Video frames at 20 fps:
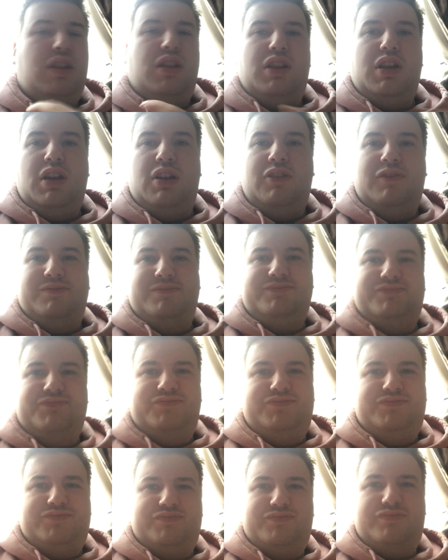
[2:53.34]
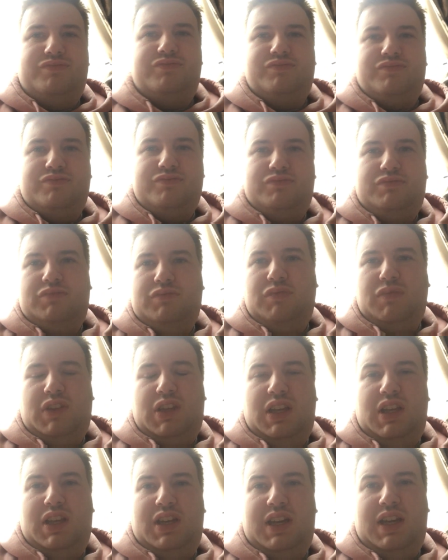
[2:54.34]
So
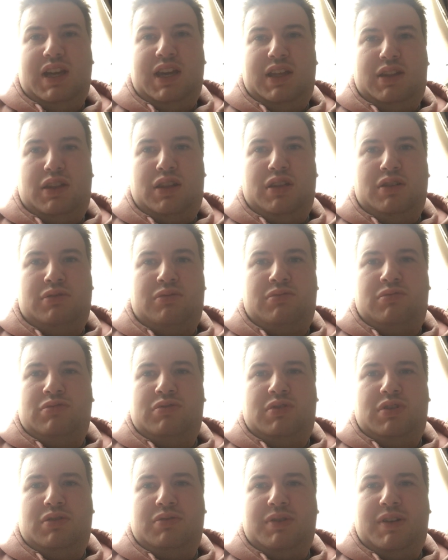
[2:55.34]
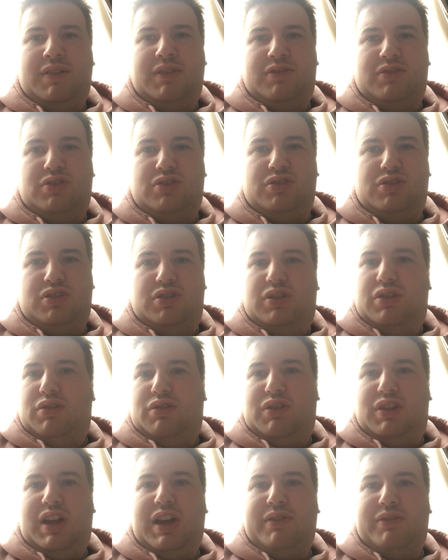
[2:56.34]
yeah, so I wonder whether just to
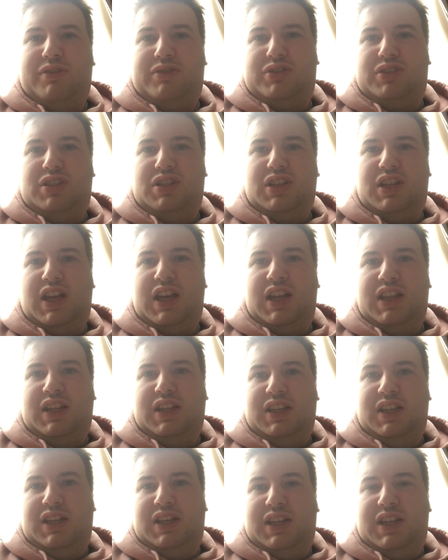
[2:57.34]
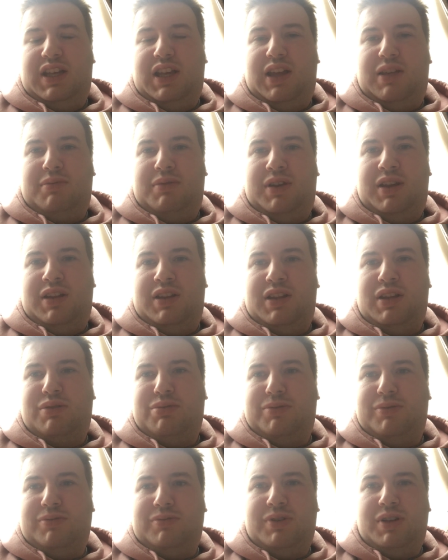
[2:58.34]
use that one to then. I mean, this
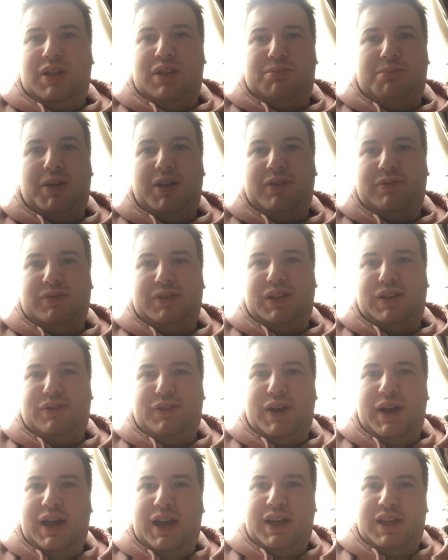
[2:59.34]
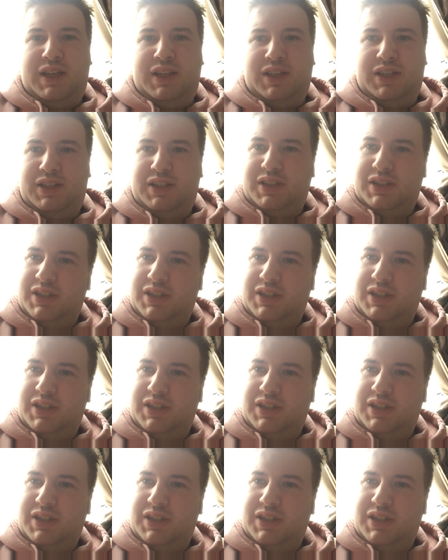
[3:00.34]
one works perfectly fine.